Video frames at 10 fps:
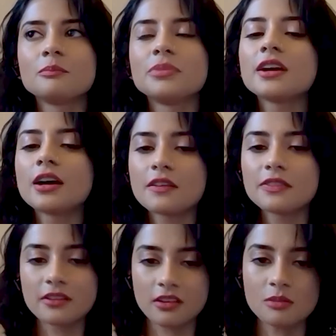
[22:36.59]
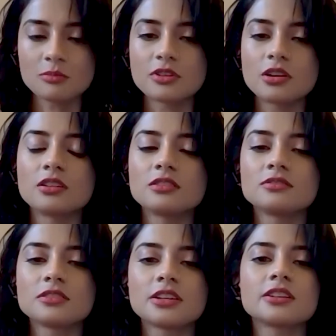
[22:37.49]
behind the camera,
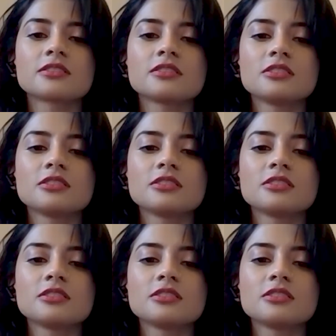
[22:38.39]
like,